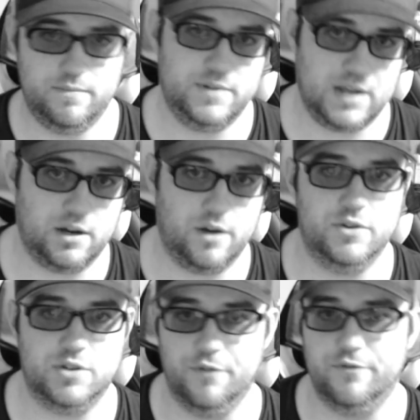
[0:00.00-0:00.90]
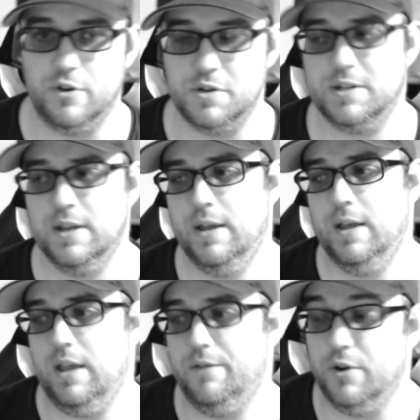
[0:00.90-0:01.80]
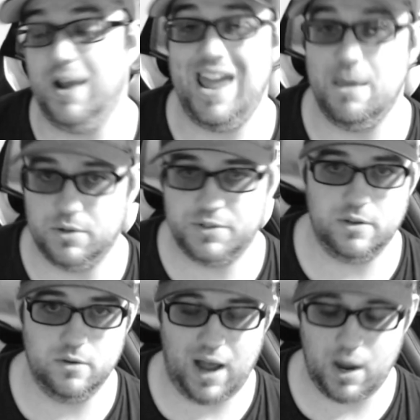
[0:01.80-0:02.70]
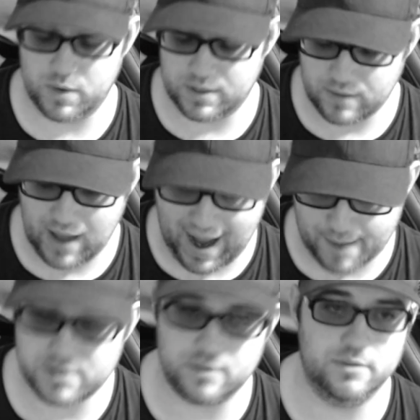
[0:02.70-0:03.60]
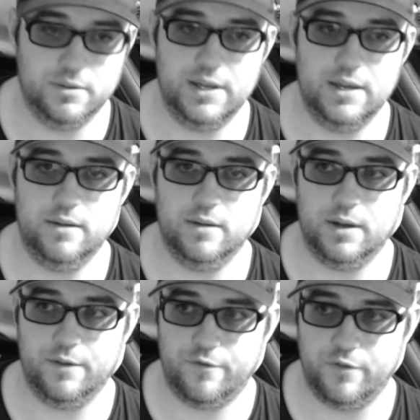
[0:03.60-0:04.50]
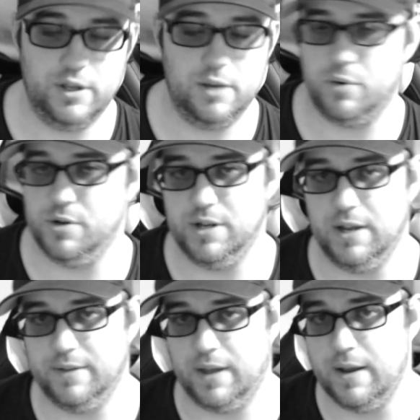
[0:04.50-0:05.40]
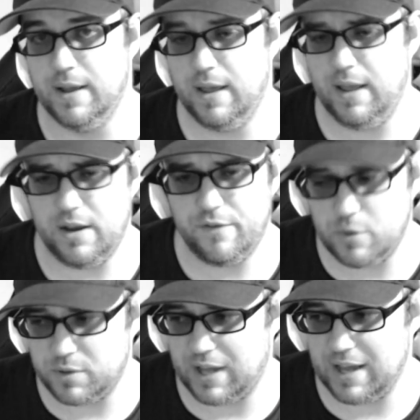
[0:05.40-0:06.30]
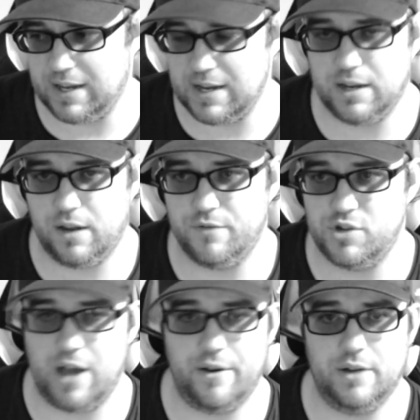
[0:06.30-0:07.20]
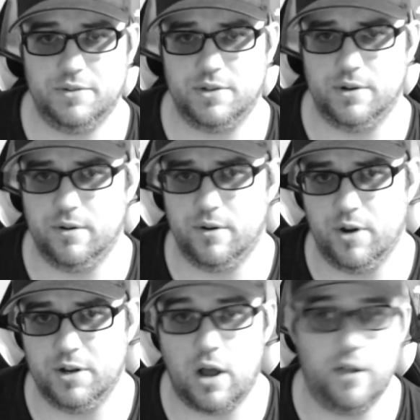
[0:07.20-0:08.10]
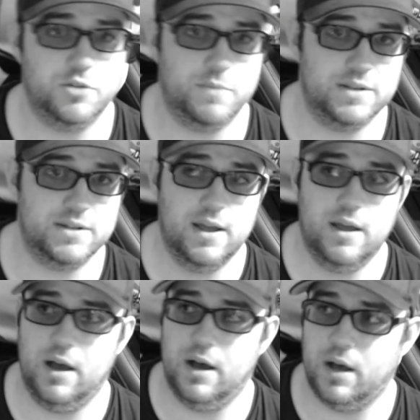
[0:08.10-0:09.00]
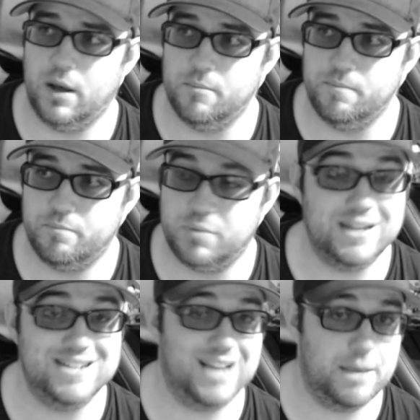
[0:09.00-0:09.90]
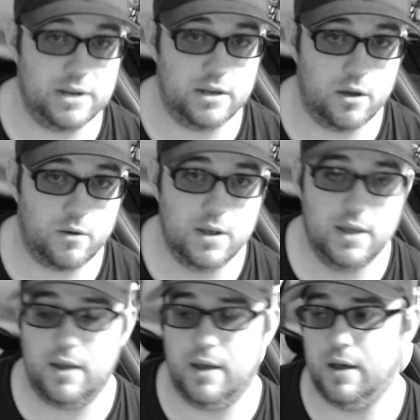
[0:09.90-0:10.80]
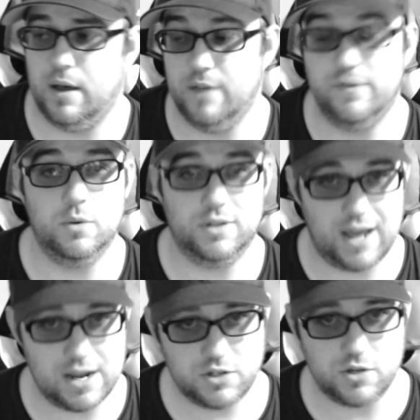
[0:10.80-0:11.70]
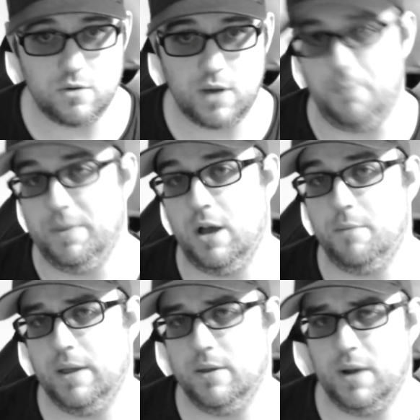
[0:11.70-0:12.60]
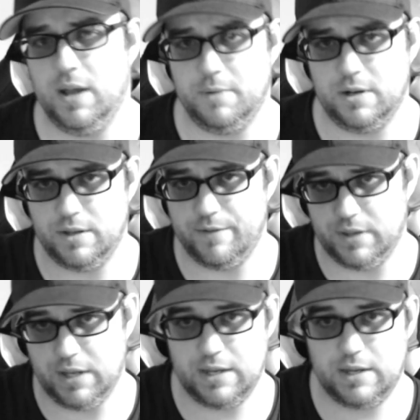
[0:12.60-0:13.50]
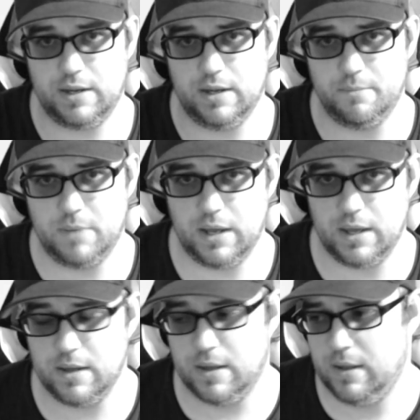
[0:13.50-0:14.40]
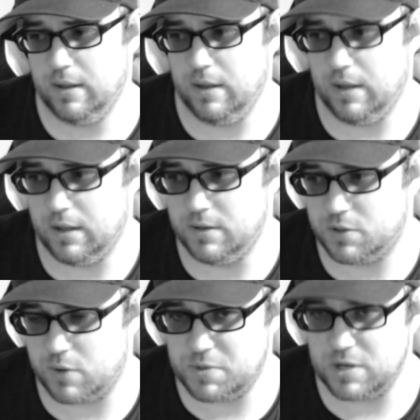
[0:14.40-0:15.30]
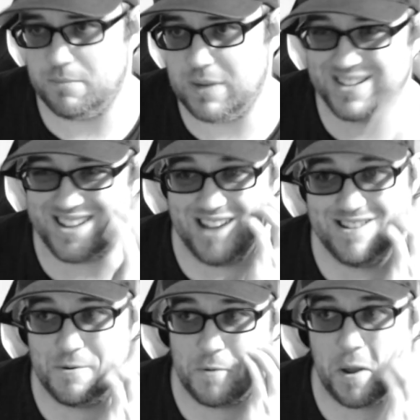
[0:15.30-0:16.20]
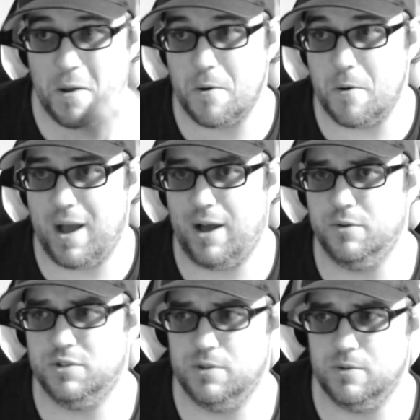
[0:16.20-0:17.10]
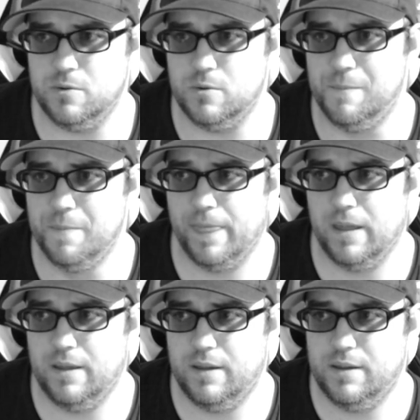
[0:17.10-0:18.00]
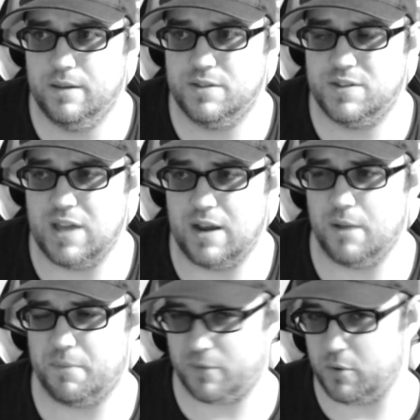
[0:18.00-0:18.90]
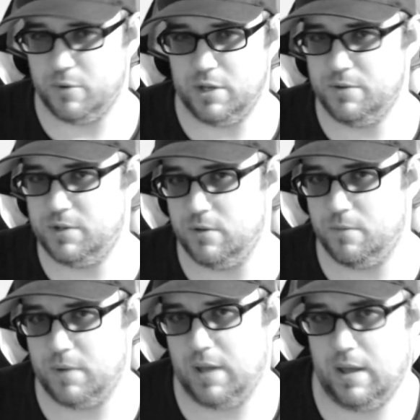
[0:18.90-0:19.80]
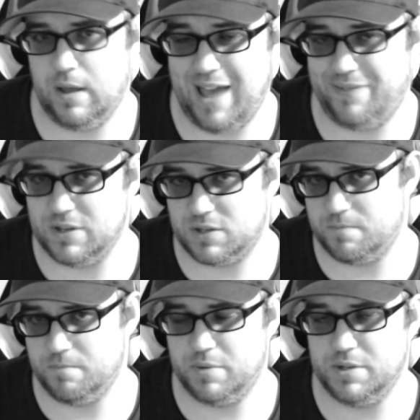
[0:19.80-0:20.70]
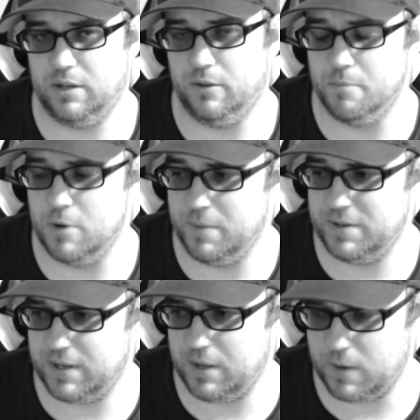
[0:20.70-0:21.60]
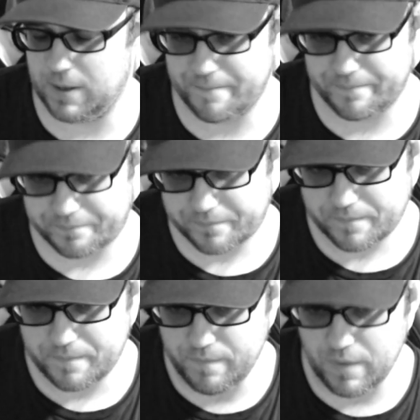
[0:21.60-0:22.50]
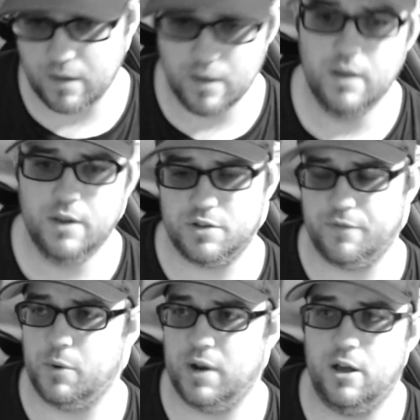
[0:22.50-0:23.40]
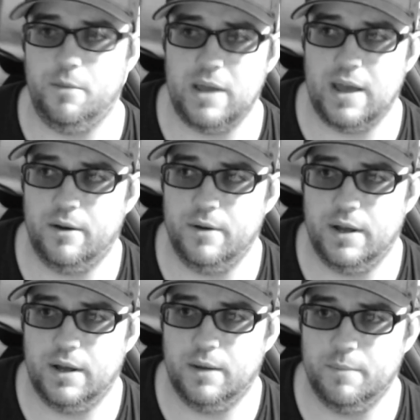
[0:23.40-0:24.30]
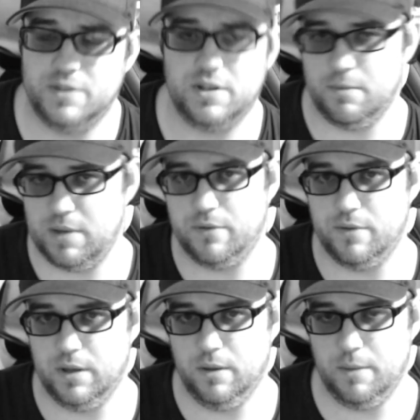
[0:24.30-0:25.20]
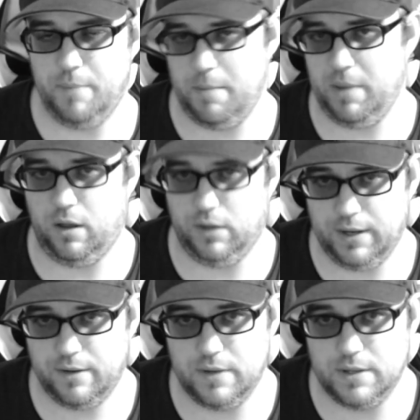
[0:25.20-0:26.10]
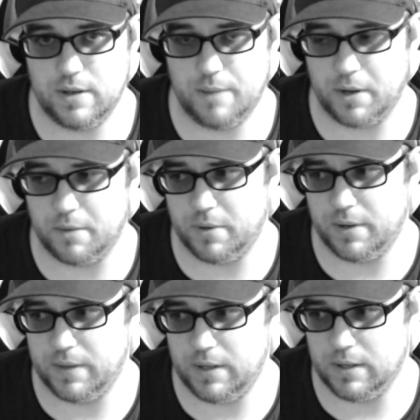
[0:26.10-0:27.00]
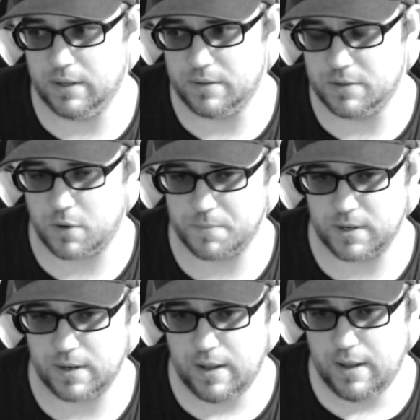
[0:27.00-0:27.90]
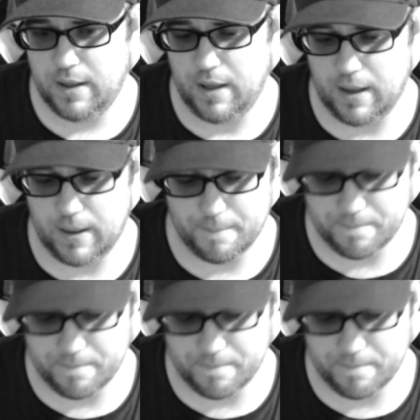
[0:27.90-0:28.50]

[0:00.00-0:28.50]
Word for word: take care of yourself first if you're able to i would absolutely uh, fully appreciate that and if you would like any kind of shout outs or, or acknowledgement um, please let me know uh, if you would like to help me out by the way i'm going to leave a link in my uh, description because i don't know how to set it up through youtube uh, at this particular moment anyway so if you want to help me out, um, it's going to be through the, the PayPal link that I'm going to put in the uh, description. Um,